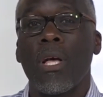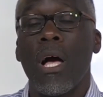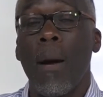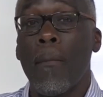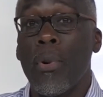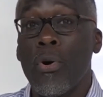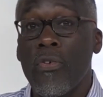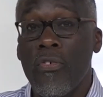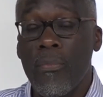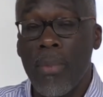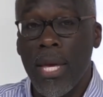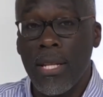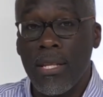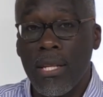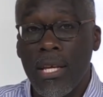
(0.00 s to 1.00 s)
a
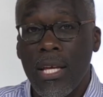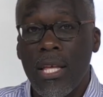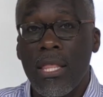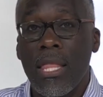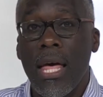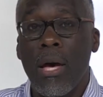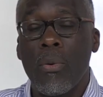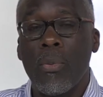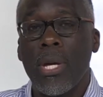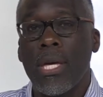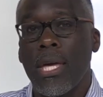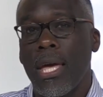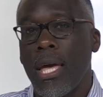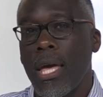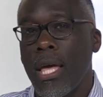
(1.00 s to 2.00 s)
movement that we
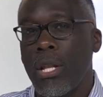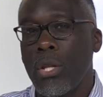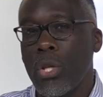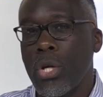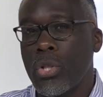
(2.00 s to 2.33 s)
can